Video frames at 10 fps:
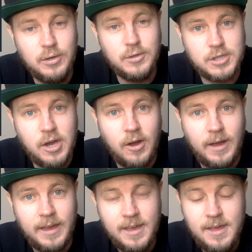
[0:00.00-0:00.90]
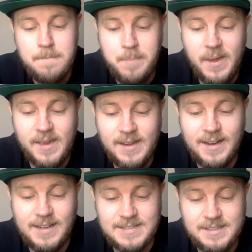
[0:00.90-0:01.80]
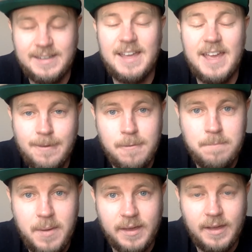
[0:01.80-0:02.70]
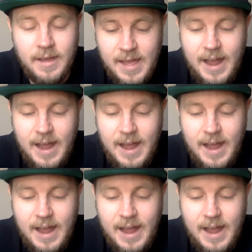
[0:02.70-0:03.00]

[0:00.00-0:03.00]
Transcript: guy, Big E Langston even bigger,